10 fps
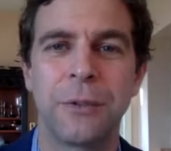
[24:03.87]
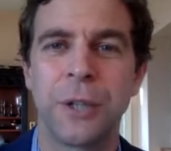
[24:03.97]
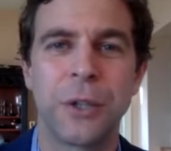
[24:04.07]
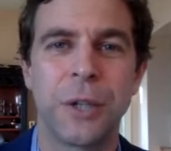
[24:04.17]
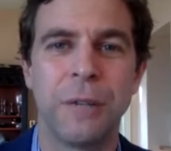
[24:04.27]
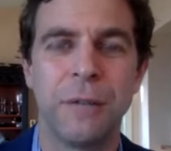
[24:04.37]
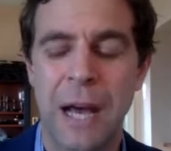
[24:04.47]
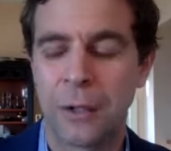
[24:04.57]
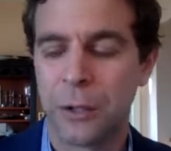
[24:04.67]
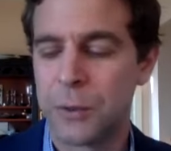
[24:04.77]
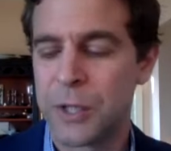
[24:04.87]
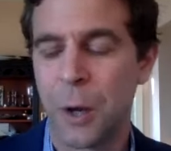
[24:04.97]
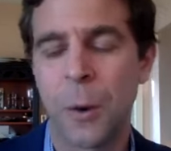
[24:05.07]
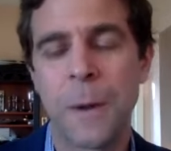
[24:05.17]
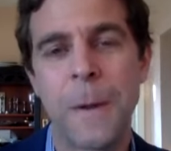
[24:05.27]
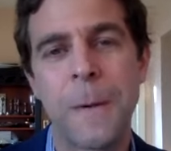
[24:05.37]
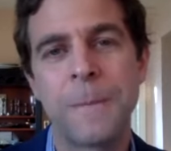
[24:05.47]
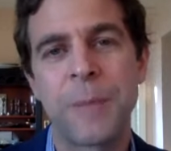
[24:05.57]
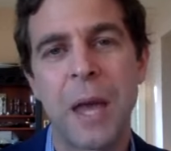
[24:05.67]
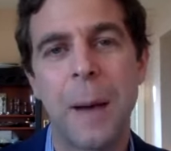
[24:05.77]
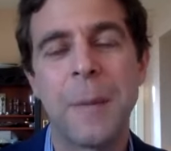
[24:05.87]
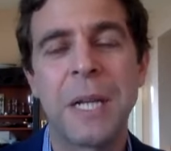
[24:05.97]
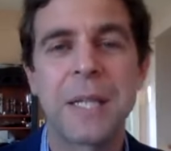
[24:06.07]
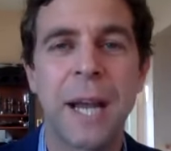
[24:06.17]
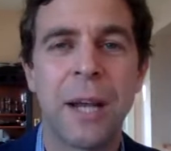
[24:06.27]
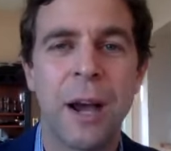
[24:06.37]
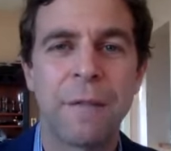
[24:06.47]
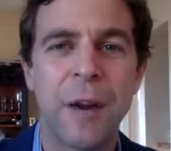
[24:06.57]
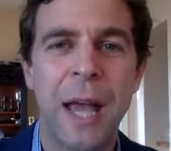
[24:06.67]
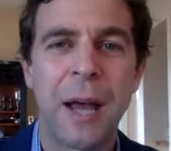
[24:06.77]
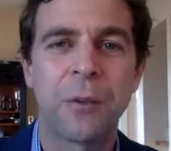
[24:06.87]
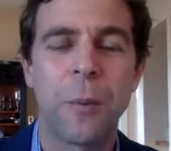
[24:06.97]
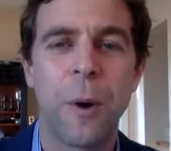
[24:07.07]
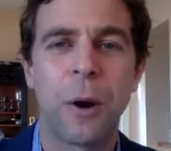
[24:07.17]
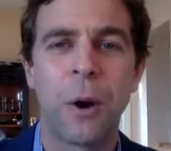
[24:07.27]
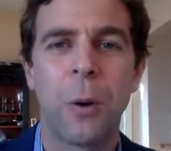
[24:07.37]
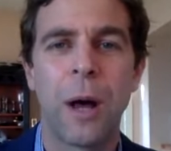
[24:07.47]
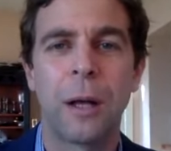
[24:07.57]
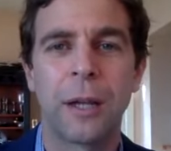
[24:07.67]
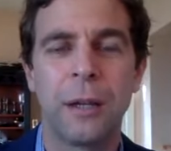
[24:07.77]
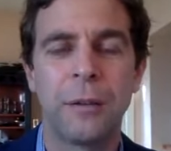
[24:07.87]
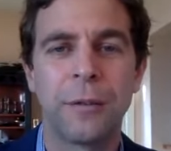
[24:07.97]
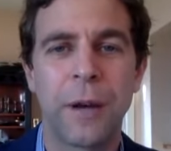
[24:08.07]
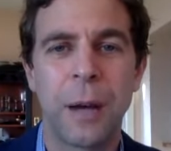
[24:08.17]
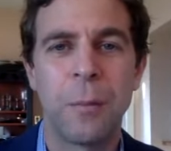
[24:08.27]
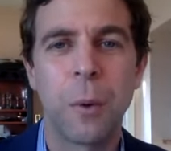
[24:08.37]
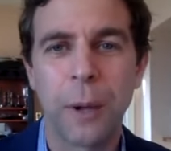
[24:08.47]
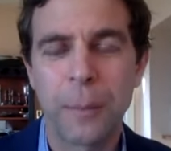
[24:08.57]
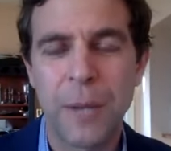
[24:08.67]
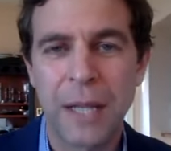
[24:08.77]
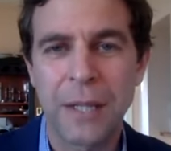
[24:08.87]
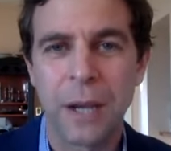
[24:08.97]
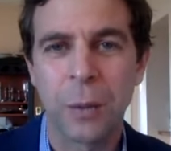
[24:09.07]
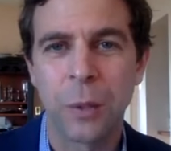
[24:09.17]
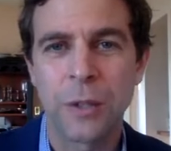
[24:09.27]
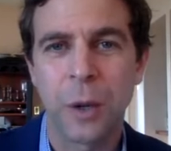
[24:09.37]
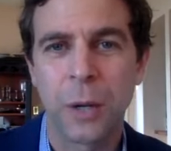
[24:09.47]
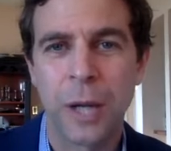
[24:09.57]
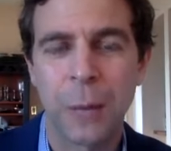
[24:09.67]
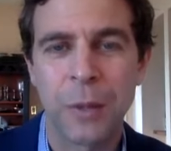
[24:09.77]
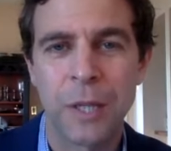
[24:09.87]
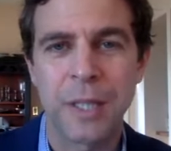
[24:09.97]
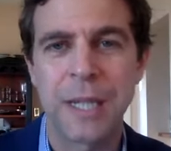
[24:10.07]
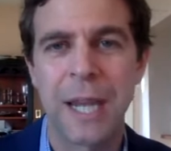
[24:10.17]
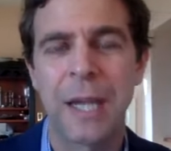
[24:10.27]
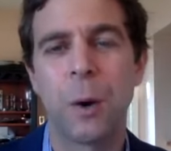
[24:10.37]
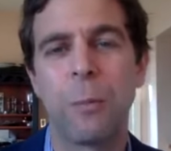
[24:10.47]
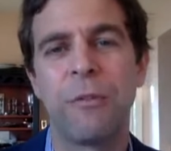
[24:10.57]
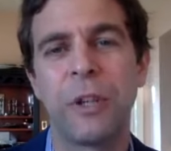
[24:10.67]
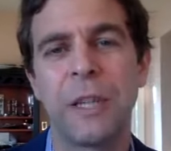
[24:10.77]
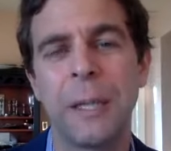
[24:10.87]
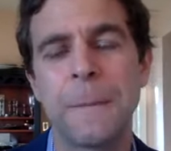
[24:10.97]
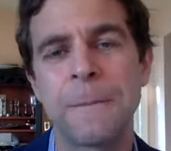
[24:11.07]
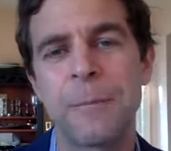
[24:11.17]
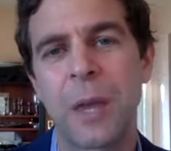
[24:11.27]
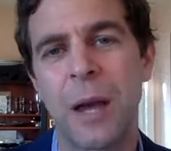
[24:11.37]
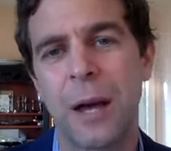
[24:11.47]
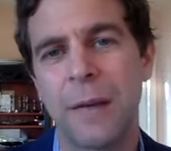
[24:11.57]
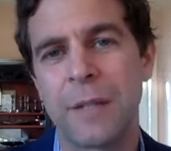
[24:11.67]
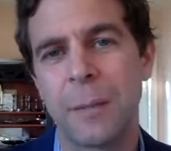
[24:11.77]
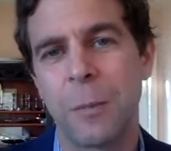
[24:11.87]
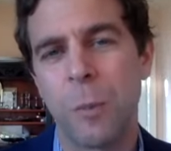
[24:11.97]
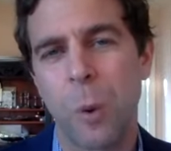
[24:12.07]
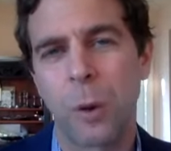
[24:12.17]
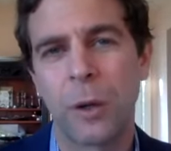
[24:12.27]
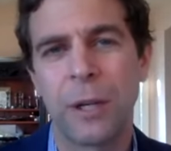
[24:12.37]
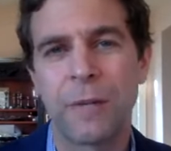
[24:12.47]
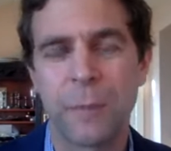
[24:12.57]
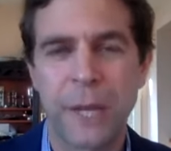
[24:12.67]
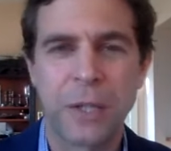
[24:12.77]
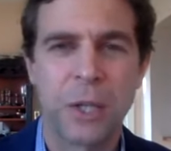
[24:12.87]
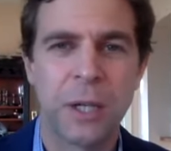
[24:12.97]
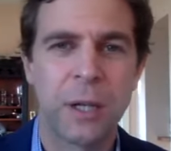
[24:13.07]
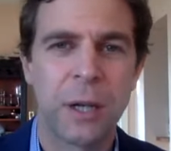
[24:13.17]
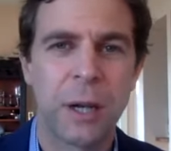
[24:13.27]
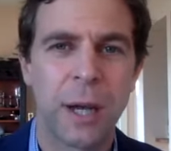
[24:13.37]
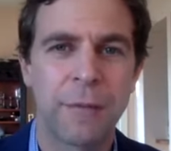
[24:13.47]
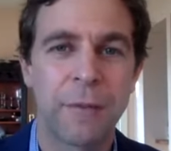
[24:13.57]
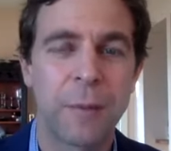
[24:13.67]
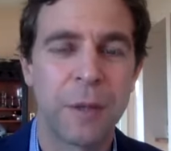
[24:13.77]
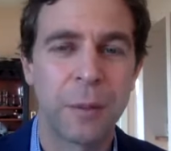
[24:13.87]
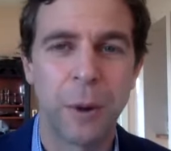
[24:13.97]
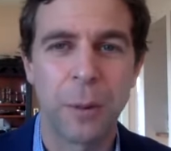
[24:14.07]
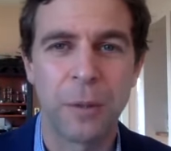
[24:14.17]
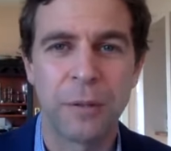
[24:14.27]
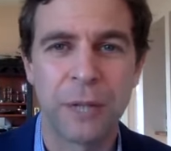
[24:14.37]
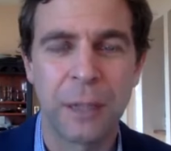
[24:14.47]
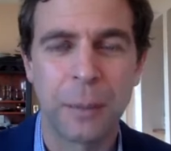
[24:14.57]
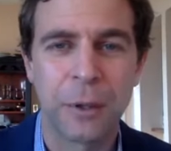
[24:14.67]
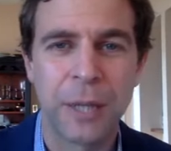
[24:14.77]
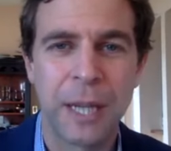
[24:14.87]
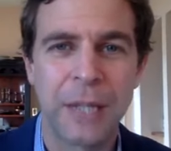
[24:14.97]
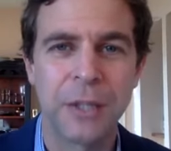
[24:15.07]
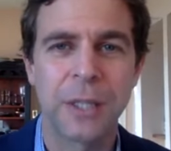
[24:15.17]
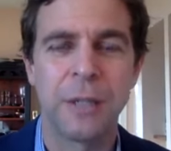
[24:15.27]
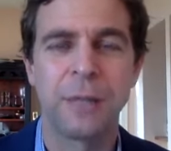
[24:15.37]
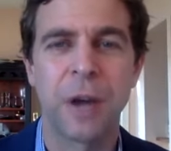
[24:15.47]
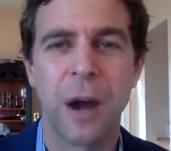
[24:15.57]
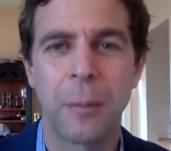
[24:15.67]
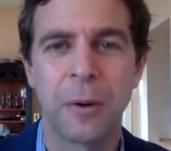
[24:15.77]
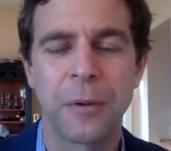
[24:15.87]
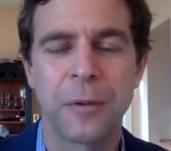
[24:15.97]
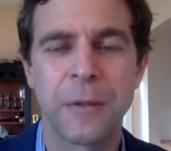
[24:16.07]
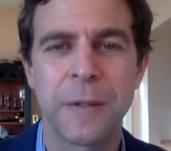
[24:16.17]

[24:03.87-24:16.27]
tradition and value. So I'm going to sign off for now. Tomorrow I'll give uh, more updates on what's going on with the state. Hopefully I'll have some more information from the Department of Labor and the Agency of Commerce